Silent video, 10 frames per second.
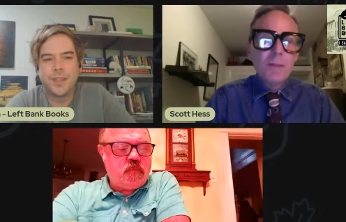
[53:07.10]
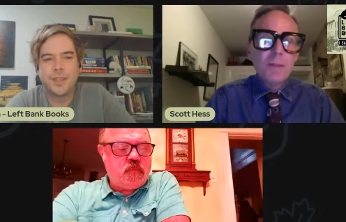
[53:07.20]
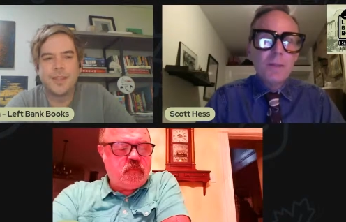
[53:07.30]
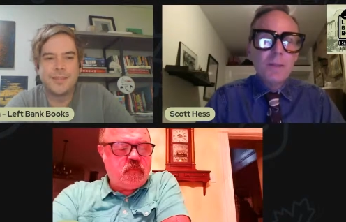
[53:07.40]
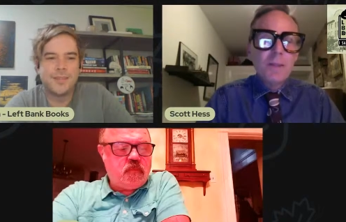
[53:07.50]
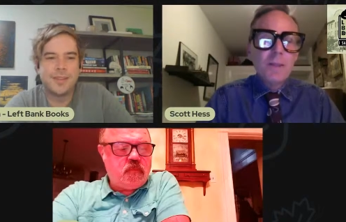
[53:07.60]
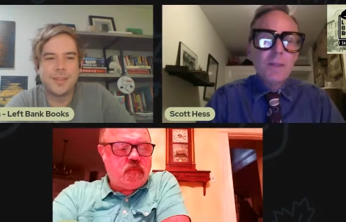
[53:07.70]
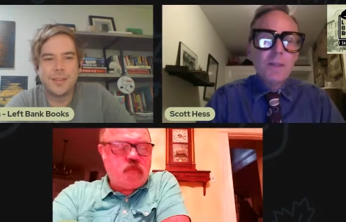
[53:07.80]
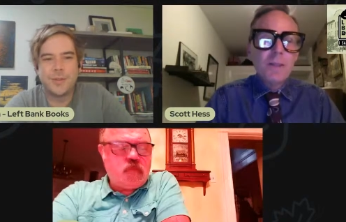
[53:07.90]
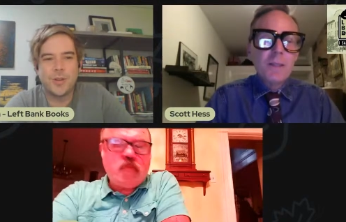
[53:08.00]
Speaker 1: and
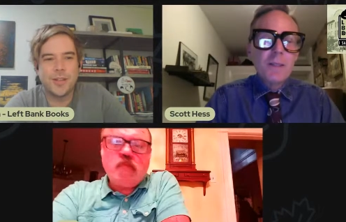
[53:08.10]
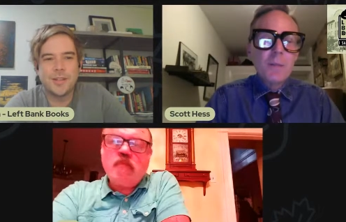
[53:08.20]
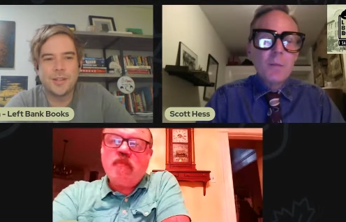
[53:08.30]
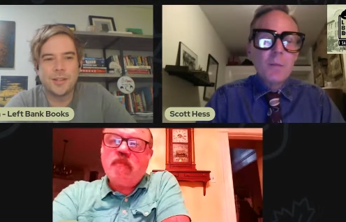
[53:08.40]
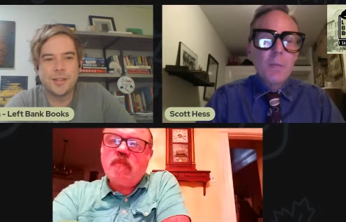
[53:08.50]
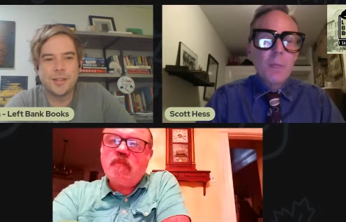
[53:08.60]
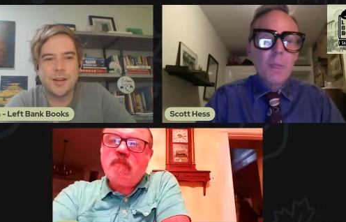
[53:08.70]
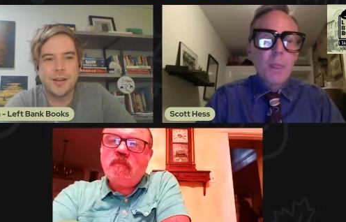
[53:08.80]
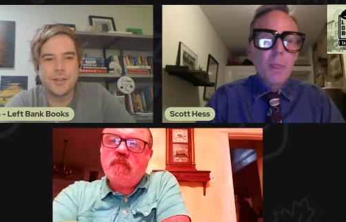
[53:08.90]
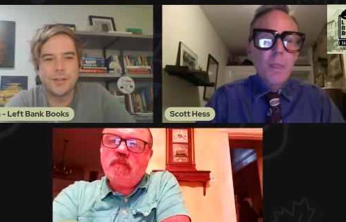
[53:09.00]
like your instinct as an
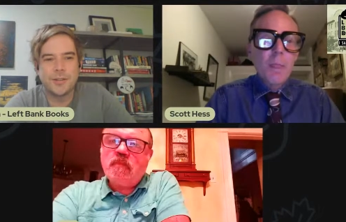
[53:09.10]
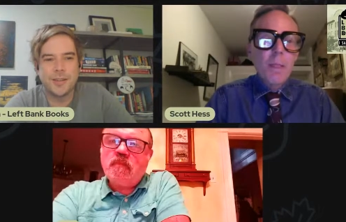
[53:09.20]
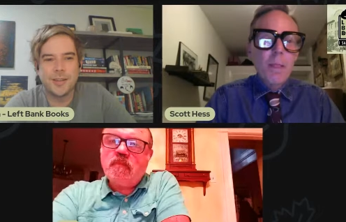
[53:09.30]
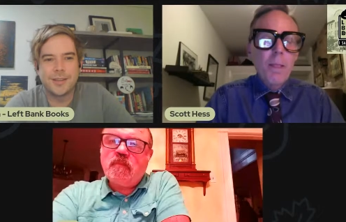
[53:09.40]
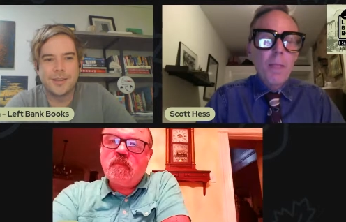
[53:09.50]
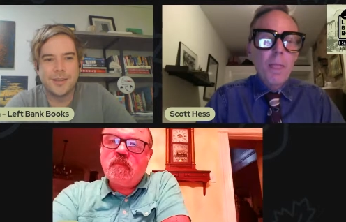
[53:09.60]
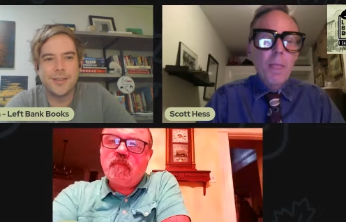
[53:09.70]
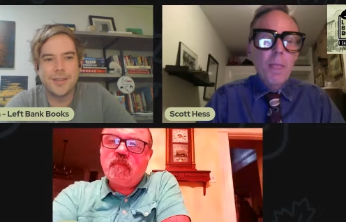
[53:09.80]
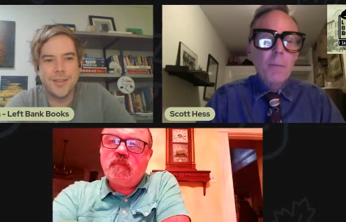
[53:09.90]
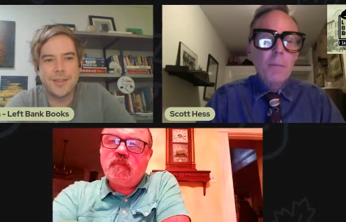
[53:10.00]
author like i
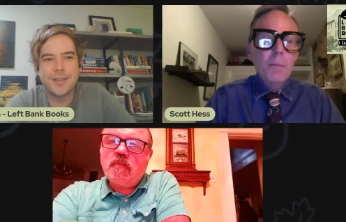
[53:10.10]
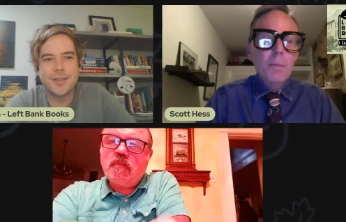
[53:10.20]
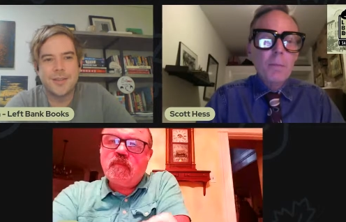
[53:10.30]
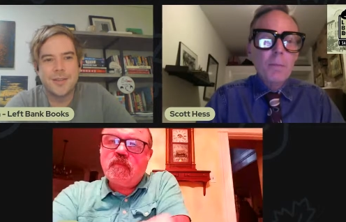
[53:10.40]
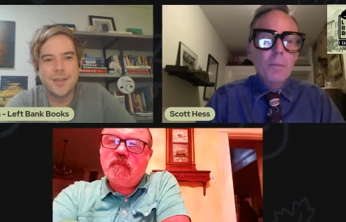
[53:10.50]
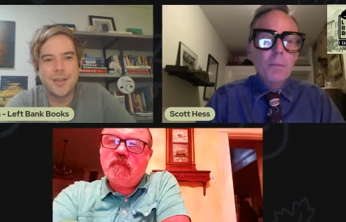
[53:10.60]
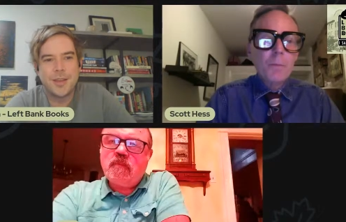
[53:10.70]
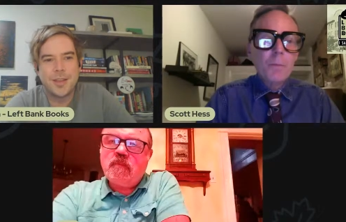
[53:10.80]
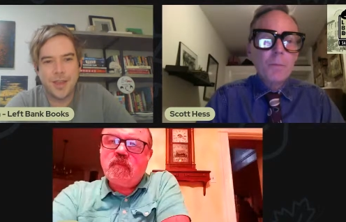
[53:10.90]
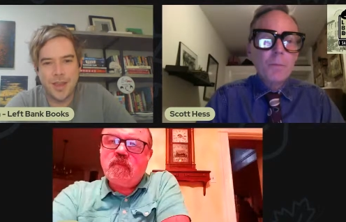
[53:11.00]
think that
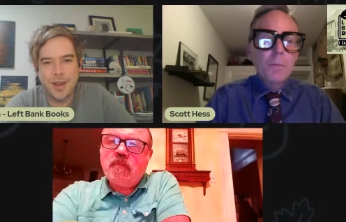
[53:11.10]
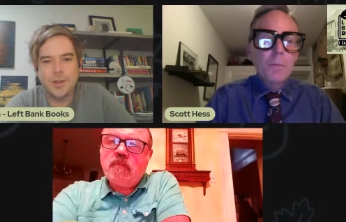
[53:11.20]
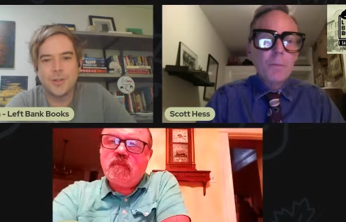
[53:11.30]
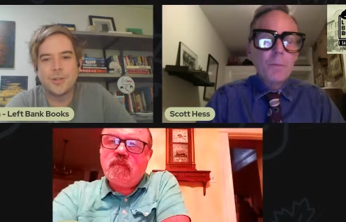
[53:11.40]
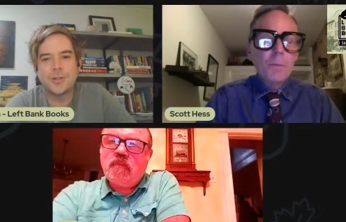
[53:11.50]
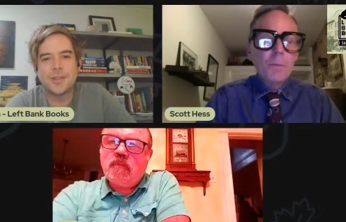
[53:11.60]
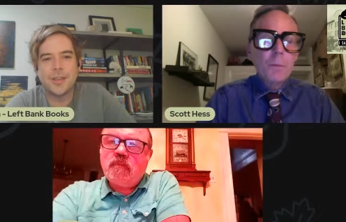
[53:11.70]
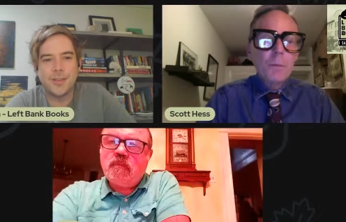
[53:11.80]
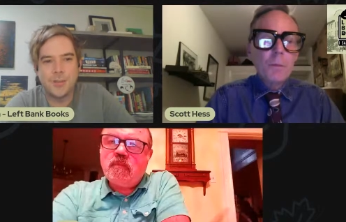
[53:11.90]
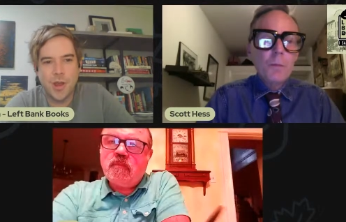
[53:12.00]
the characters
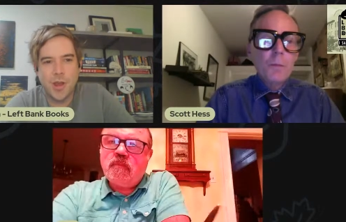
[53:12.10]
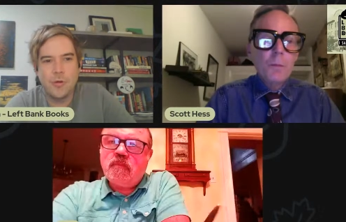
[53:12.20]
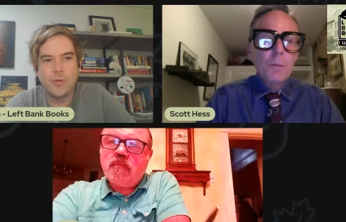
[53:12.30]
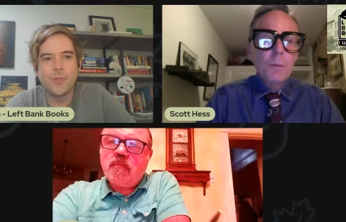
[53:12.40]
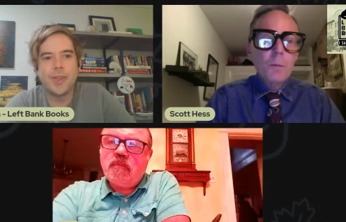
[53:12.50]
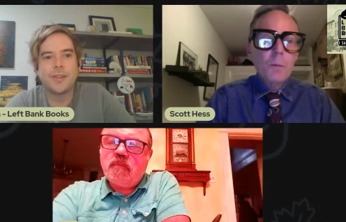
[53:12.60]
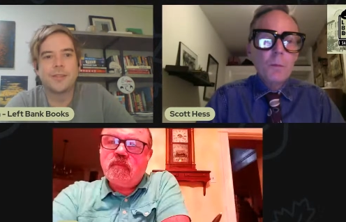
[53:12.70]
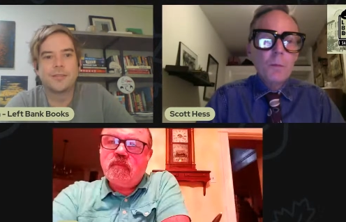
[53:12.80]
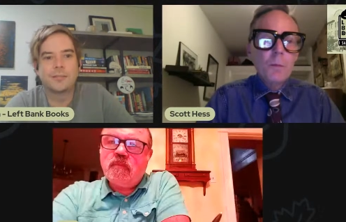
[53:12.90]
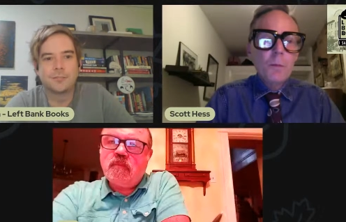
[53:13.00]
let you know like
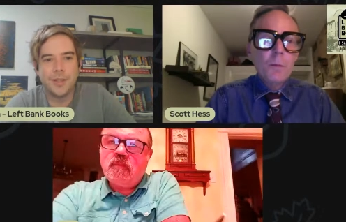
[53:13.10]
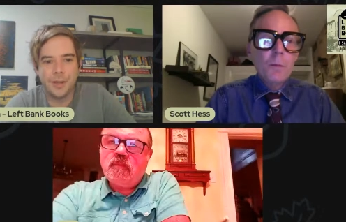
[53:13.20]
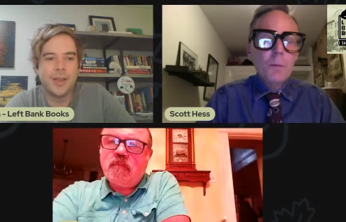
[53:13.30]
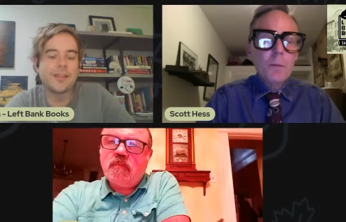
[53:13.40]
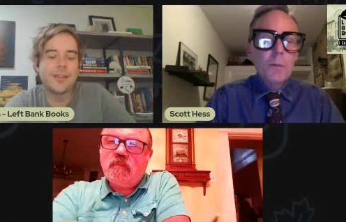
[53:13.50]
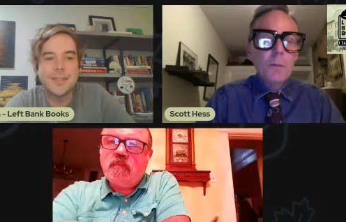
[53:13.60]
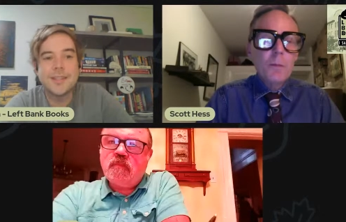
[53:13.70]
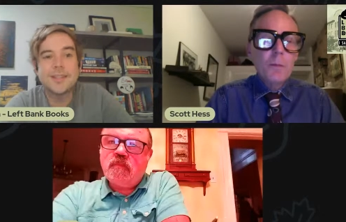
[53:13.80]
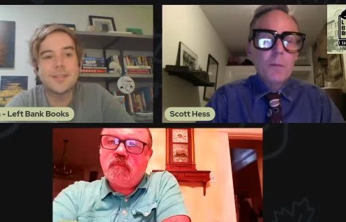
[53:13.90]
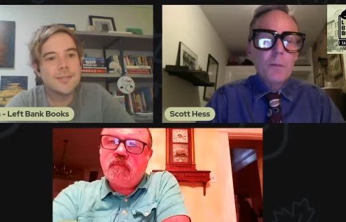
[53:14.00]
okay
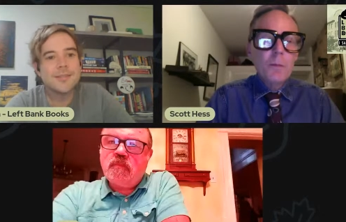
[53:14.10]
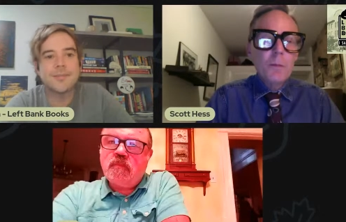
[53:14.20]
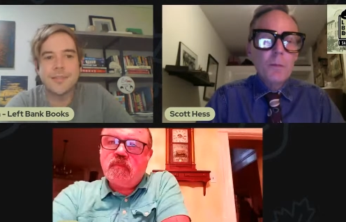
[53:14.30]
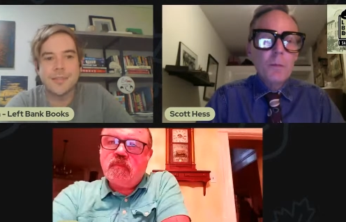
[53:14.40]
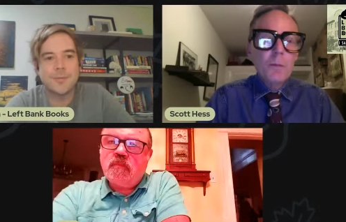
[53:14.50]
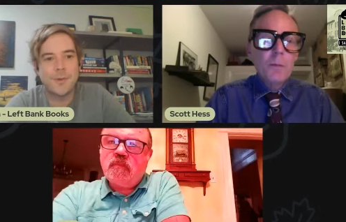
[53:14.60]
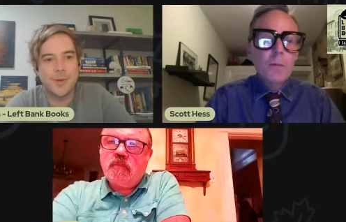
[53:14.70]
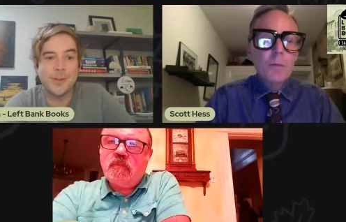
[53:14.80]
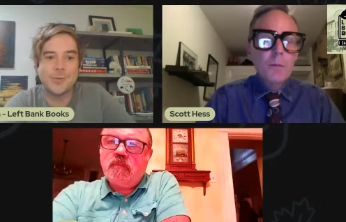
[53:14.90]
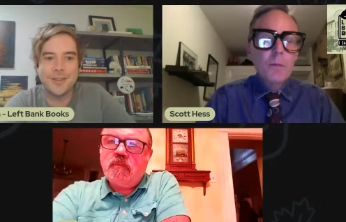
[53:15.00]
this is this is what
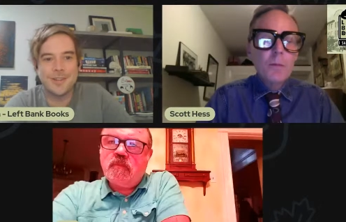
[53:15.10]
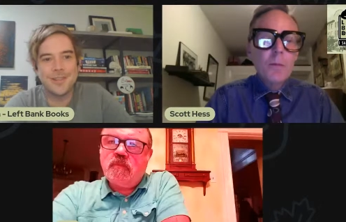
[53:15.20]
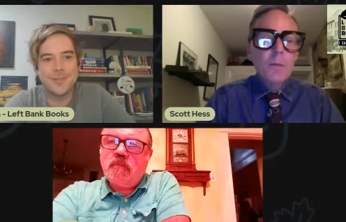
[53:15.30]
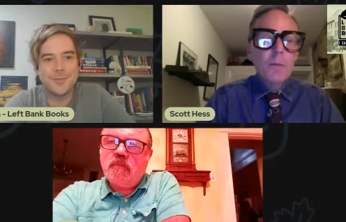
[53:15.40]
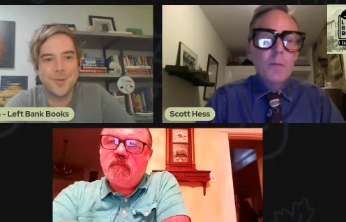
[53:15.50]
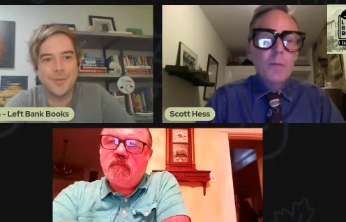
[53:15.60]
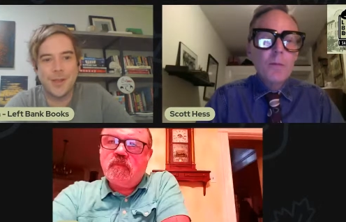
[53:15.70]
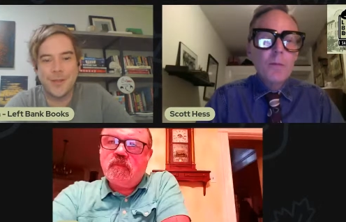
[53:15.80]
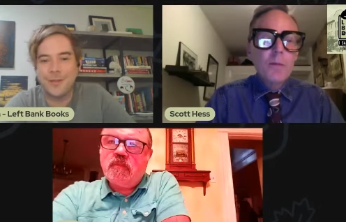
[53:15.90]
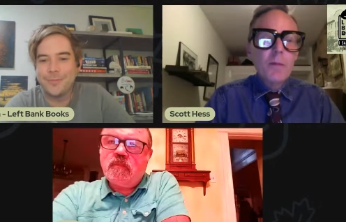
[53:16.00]
we're doing this is where we're
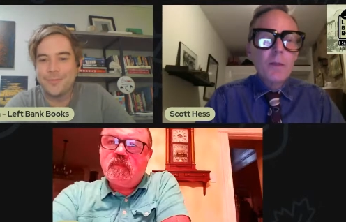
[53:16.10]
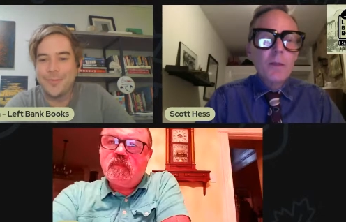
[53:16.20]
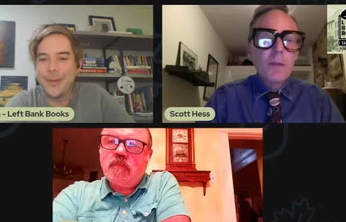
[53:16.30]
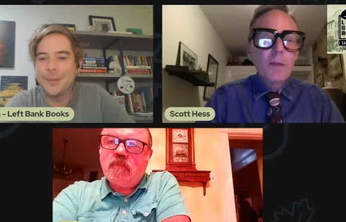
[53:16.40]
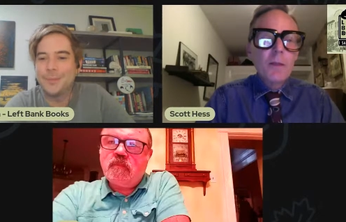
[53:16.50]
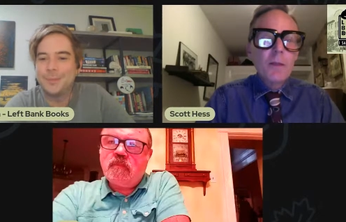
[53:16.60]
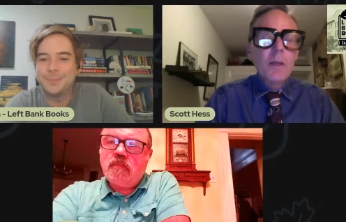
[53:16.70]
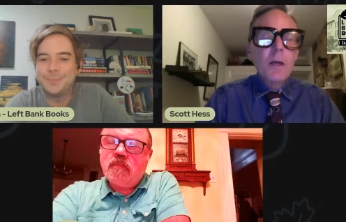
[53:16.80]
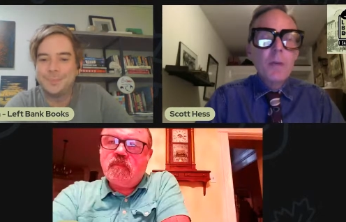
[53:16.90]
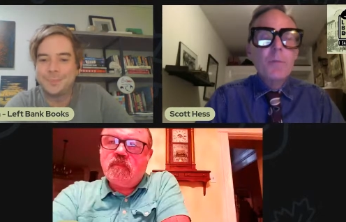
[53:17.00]
going but
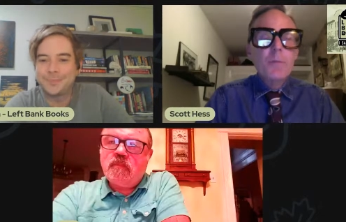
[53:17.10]
yeah